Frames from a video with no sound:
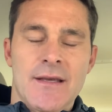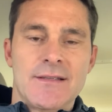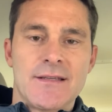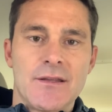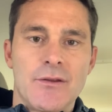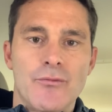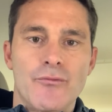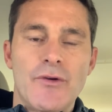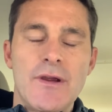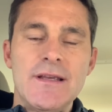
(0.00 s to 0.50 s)
So
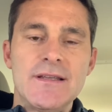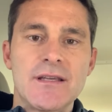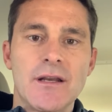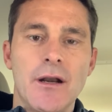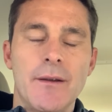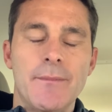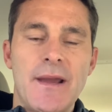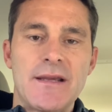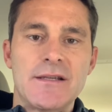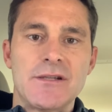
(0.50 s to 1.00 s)
the reason
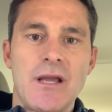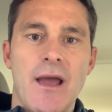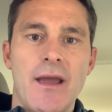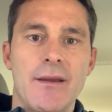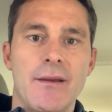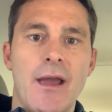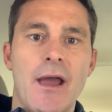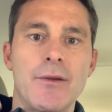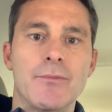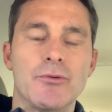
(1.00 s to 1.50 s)
I'm
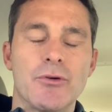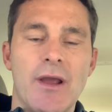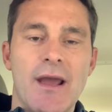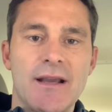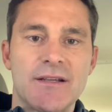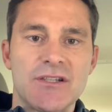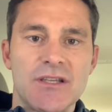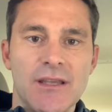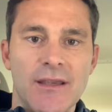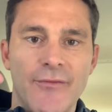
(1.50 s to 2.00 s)
able to
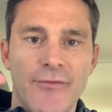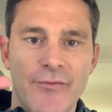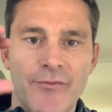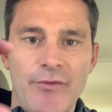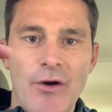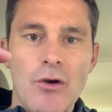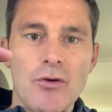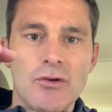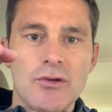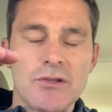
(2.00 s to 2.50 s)
actually
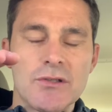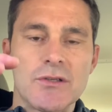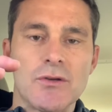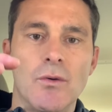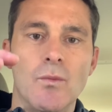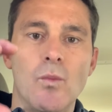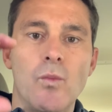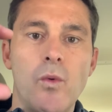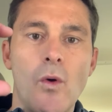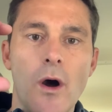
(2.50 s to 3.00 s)
focus
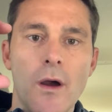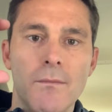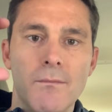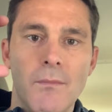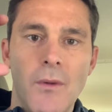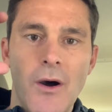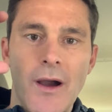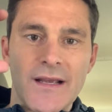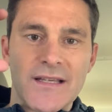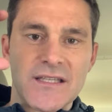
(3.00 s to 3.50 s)
on what
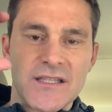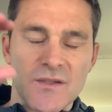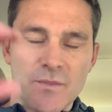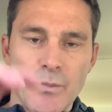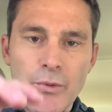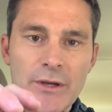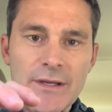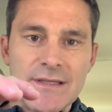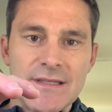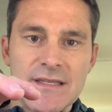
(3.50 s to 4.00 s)
my
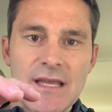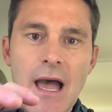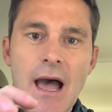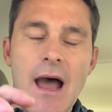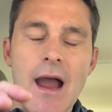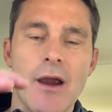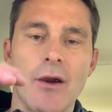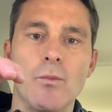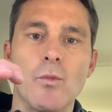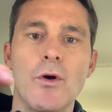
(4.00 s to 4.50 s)
sprints
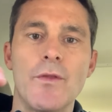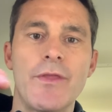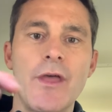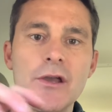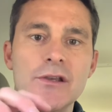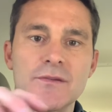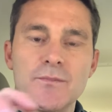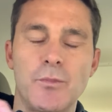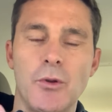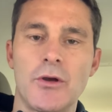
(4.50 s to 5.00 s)
are and what
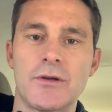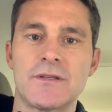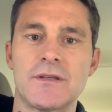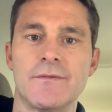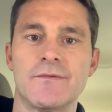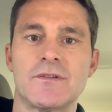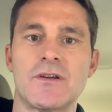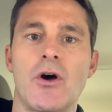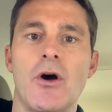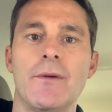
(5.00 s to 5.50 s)
those blocks
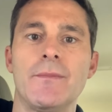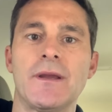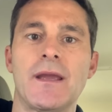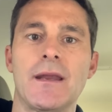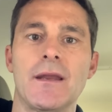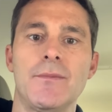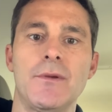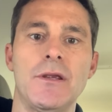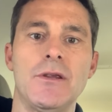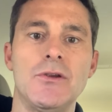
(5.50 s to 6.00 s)
of time are
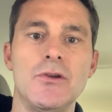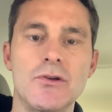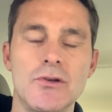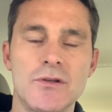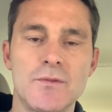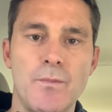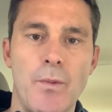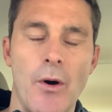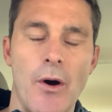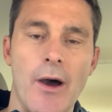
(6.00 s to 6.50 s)
going to be
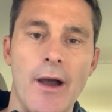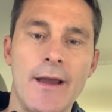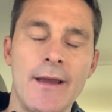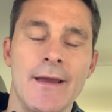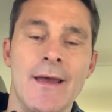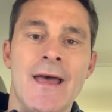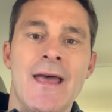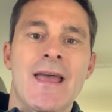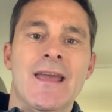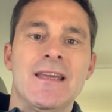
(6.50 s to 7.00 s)
used by
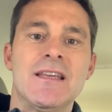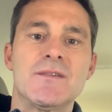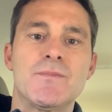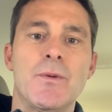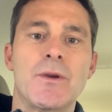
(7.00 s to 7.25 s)
is